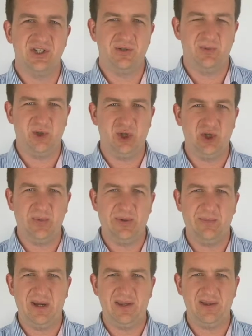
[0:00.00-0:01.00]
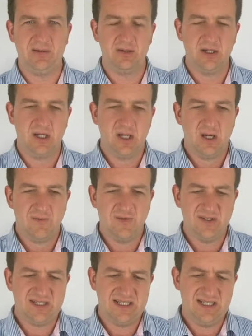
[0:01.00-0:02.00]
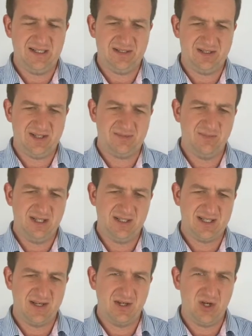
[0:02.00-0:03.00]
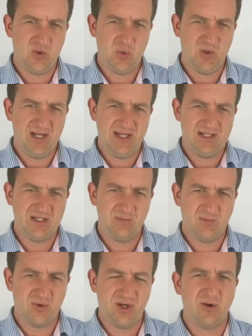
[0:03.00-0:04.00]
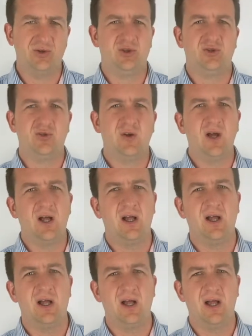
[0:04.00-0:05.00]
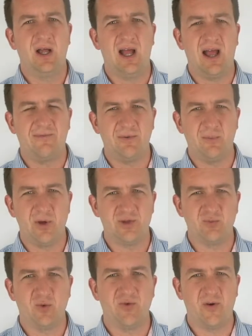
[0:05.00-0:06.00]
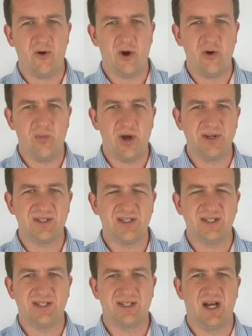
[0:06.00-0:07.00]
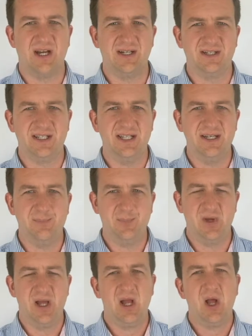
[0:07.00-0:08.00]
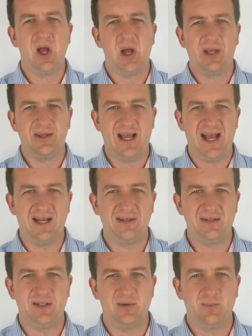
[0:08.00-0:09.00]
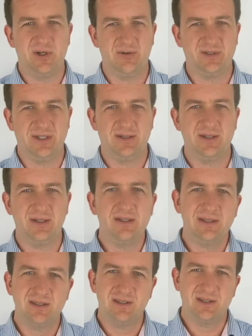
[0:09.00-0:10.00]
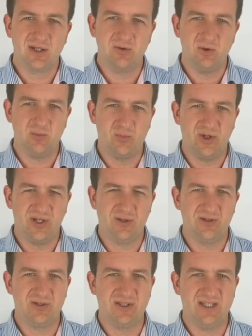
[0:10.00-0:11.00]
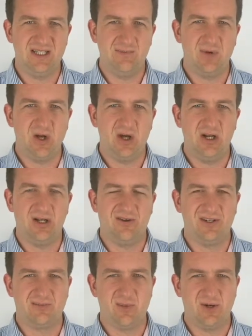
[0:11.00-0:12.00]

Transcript: change your procurement method? Firstly, it just means that you need to have a much more robust design team and builder. So you bring on your team early on as